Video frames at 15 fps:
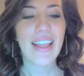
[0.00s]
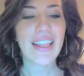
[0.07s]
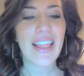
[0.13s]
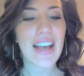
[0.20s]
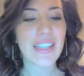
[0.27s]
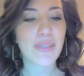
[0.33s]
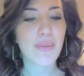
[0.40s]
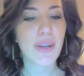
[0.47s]

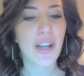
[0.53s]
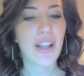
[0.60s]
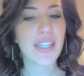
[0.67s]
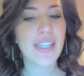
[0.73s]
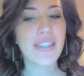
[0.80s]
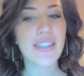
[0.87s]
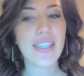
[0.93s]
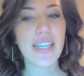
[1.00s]
Last but not
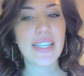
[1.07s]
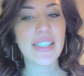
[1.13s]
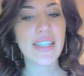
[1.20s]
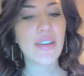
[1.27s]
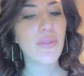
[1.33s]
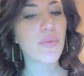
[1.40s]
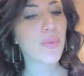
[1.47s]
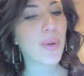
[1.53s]
least,
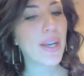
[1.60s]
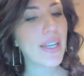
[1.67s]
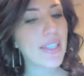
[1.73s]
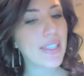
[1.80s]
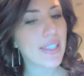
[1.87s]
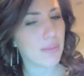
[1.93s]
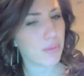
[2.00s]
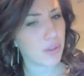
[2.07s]
is it
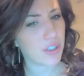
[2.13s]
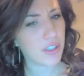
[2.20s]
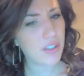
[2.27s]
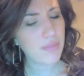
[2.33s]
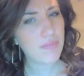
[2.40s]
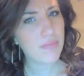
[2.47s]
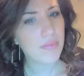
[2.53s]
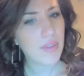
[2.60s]

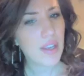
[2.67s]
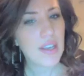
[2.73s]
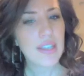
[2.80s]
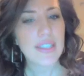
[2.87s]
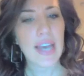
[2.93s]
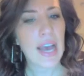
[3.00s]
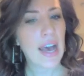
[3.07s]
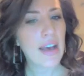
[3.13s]
reasonable
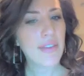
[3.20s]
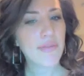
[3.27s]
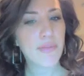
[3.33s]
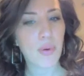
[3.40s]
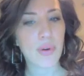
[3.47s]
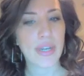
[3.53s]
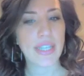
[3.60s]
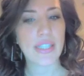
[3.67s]
to
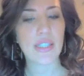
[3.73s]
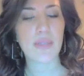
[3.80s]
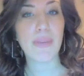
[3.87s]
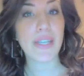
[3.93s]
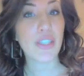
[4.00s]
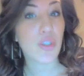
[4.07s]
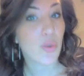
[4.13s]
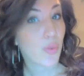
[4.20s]
have points
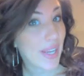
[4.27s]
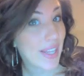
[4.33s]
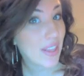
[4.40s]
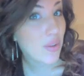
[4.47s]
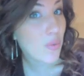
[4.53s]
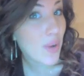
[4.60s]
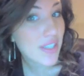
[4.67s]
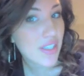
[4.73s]

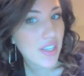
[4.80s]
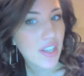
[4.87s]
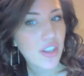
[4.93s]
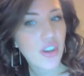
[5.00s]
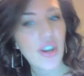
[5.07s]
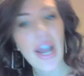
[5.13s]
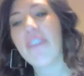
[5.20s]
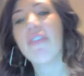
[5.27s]
between the ones on
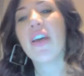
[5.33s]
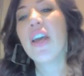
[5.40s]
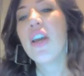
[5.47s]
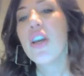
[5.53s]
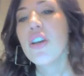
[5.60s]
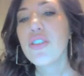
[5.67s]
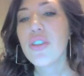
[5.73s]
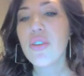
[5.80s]
the graph?
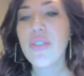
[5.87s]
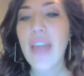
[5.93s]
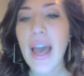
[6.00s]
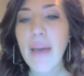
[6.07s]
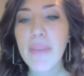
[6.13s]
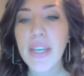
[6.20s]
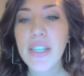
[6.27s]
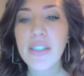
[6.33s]
So
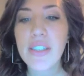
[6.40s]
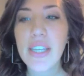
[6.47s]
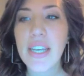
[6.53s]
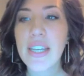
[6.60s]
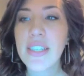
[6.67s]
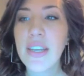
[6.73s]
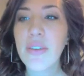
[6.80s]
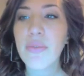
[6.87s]
that means,
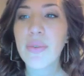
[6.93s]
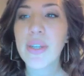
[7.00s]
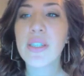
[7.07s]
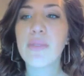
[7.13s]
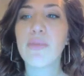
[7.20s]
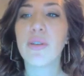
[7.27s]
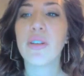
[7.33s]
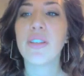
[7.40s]
is it
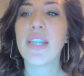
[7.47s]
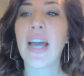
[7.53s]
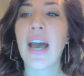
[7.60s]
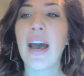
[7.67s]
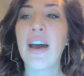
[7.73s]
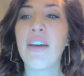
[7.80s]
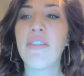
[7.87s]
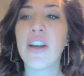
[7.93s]
reasonable to
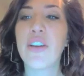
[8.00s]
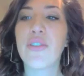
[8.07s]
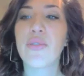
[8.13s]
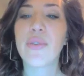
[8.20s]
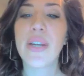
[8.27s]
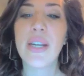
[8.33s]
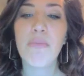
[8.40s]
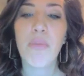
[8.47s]
have a
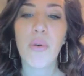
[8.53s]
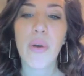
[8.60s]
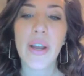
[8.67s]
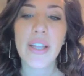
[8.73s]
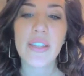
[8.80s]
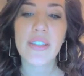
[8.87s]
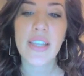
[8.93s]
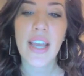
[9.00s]
green
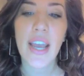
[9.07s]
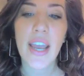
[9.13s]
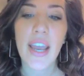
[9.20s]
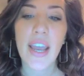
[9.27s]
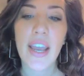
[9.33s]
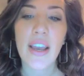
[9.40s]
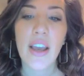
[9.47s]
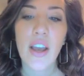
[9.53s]
point,
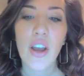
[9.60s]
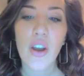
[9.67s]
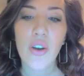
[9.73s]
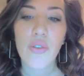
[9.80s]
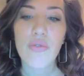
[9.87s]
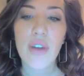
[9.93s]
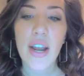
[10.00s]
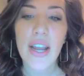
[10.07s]
say,
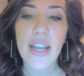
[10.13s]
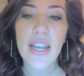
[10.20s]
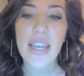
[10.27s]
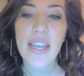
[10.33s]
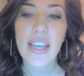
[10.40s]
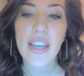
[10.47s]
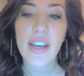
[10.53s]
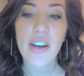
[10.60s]
right
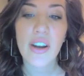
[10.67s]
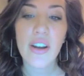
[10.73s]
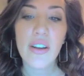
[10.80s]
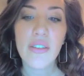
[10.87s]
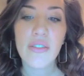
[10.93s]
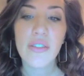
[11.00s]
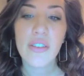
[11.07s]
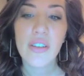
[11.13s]

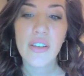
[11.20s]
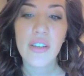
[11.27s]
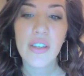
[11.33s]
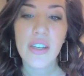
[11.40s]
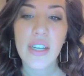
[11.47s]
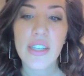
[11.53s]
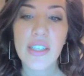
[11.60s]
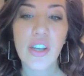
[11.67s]
here?
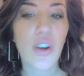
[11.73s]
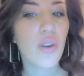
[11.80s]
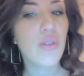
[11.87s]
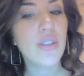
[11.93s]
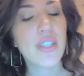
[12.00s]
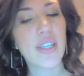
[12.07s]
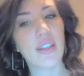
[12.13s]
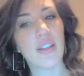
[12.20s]
Because it
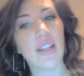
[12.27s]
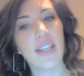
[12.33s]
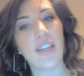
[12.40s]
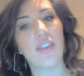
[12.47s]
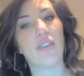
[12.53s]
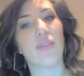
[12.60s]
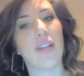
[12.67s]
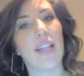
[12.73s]
goes in the
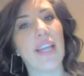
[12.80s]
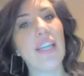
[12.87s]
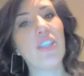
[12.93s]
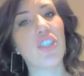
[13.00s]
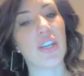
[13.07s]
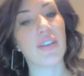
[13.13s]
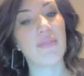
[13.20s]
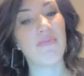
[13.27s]
linear
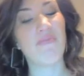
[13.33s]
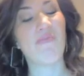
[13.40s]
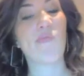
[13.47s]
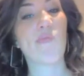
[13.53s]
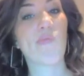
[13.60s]
relation.